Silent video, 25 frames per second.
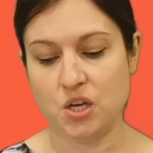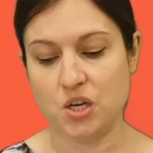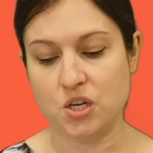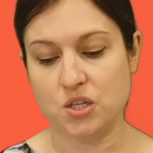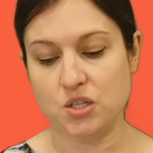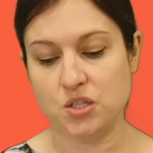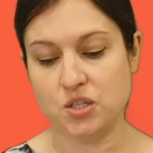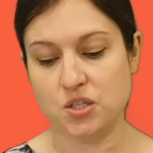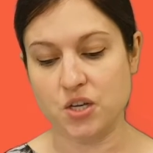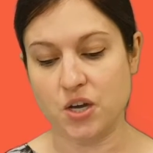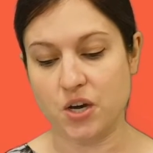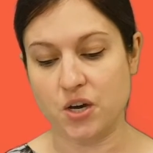
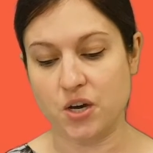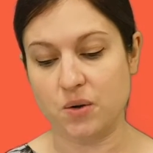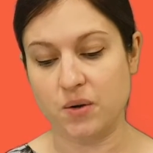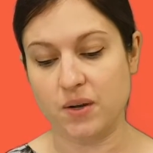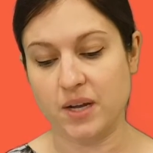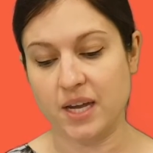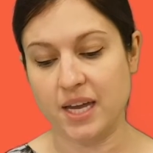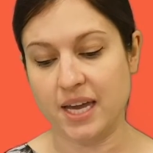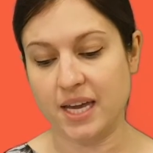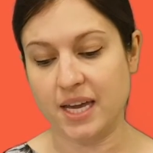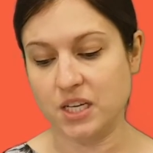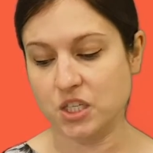So,
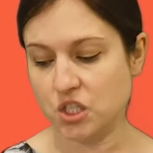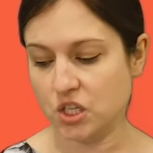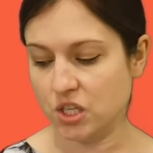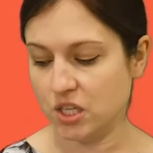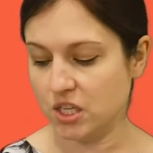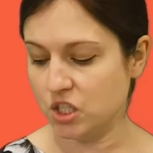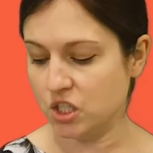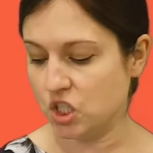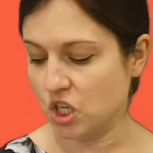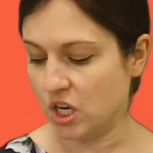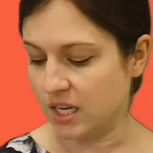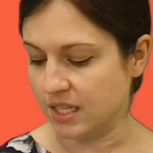Angela
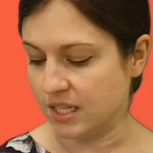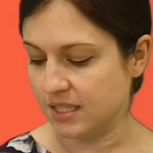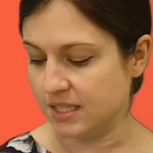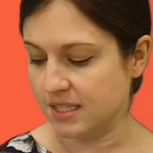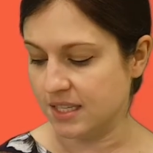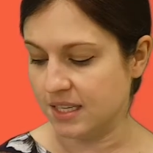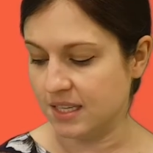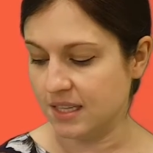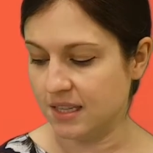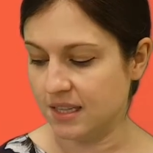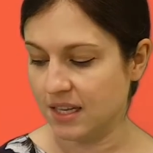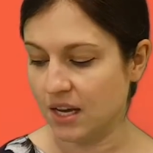
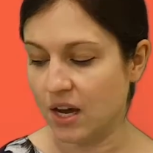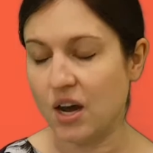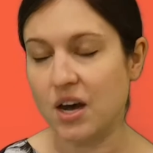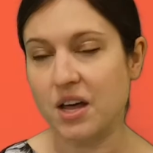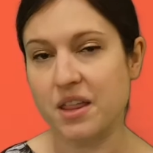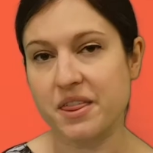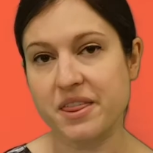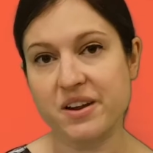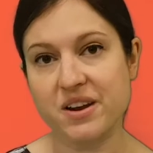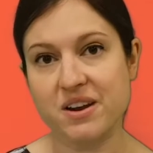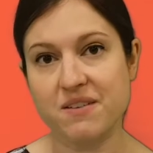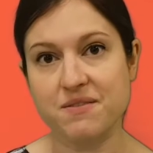Johnson, the
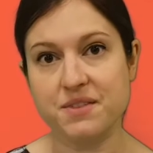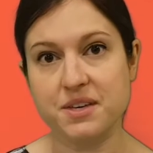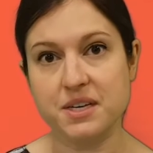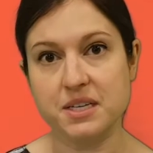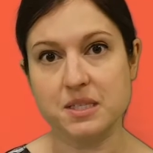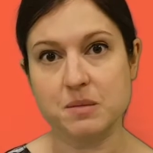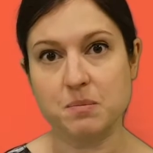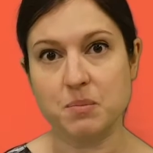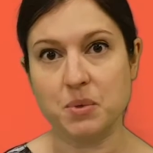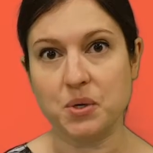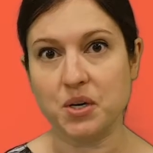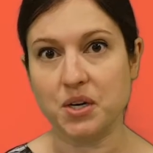author of this
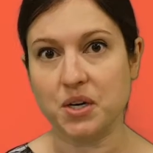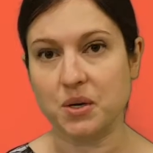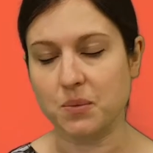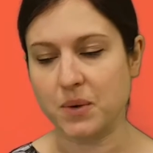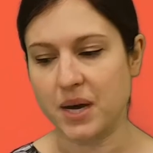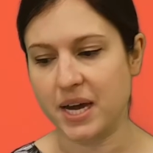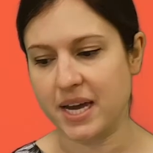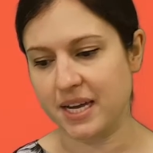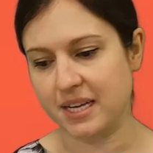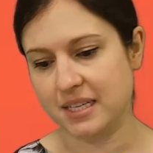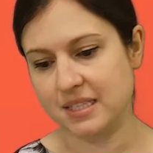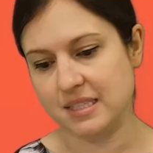book,
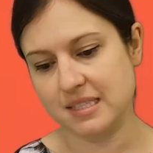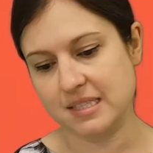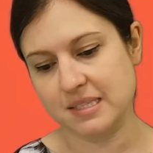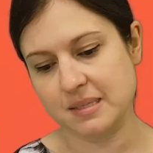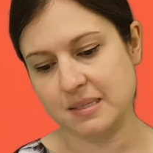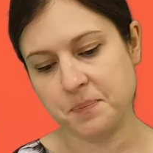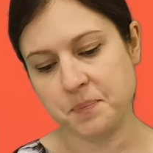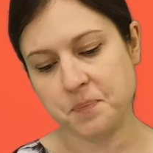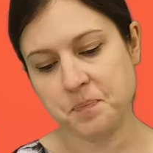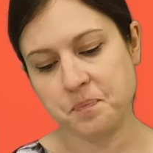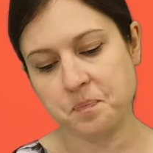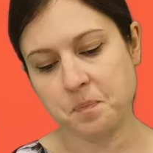writes
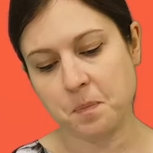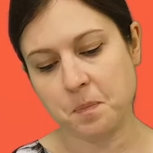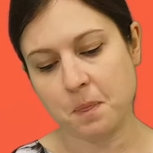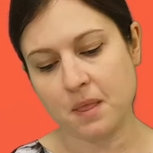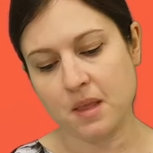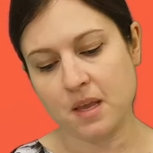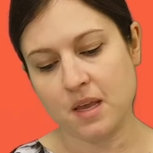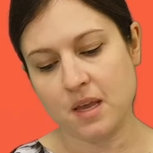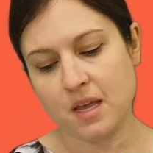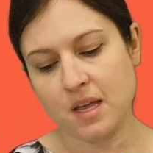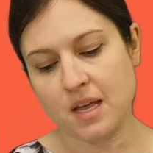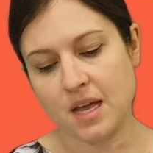
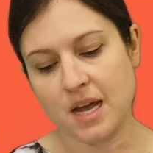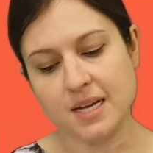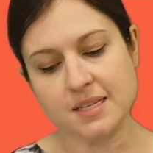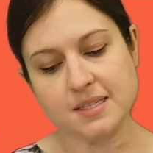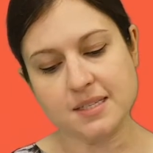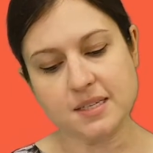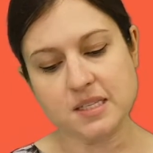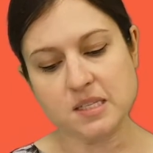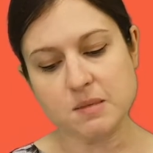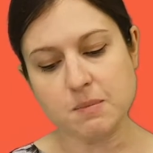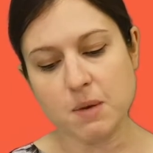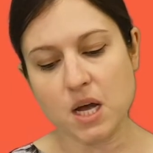As a
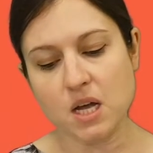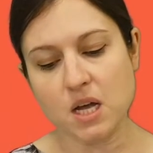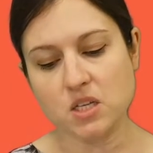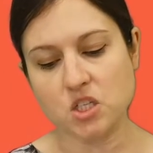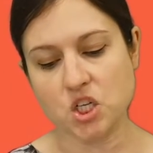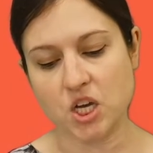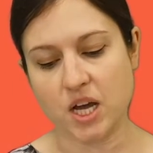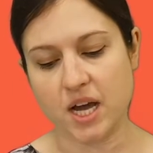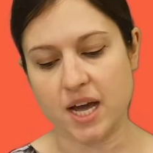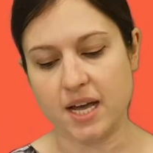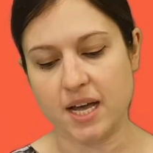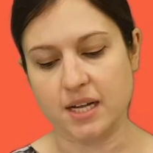small
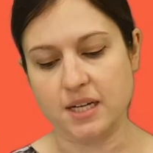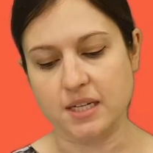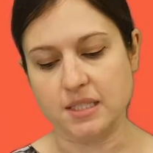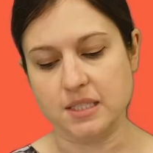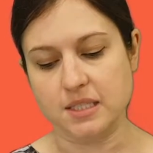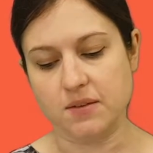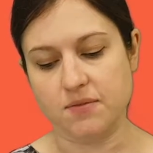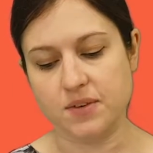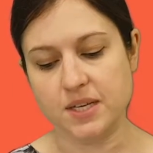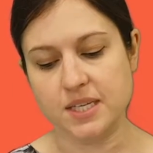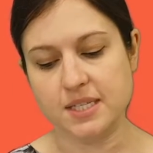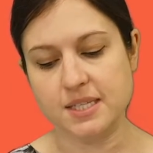child
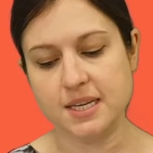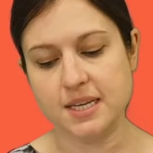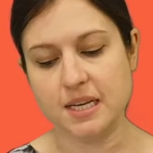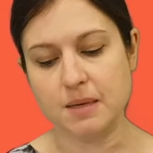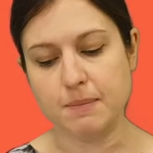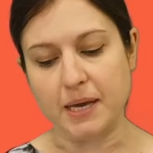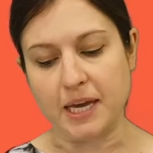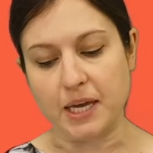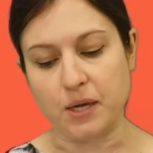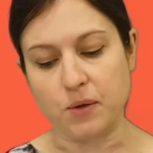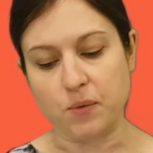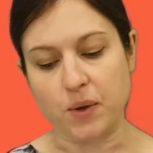visiting
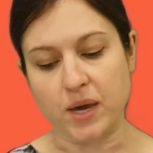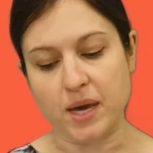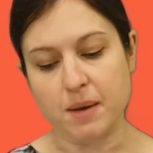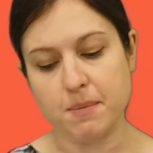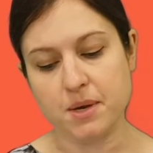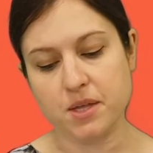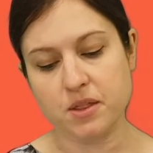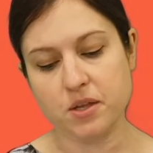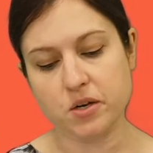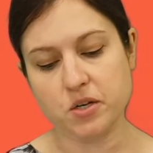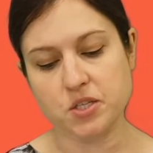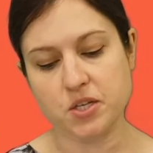my
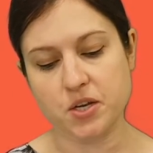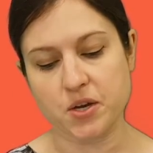grandmother's